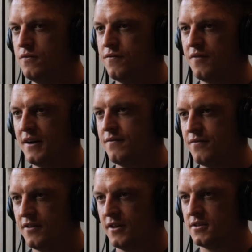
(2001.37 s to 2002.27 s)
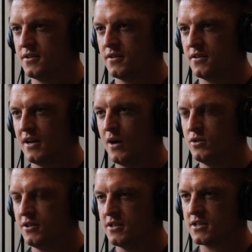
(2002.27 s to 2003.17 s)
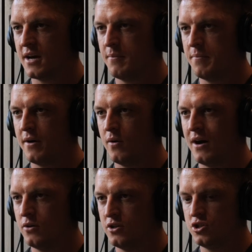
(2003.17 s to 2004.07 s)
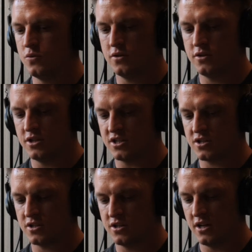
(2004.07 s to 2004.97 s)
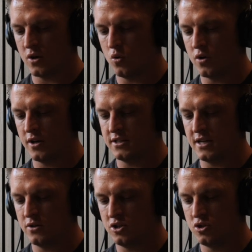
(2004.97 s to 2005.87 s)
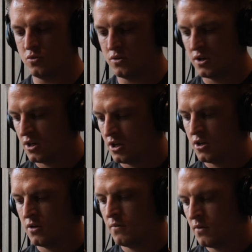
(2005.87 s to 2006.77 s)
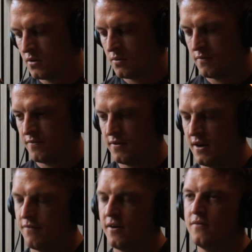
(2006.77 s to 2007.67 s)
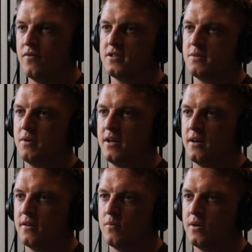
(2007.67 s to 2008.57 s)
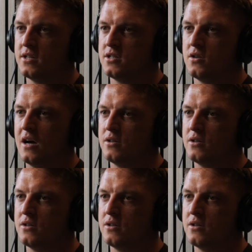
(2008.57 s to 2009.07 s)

you fight for this? How did this come about? How did you just like organize it? How did you fight for it as a player? How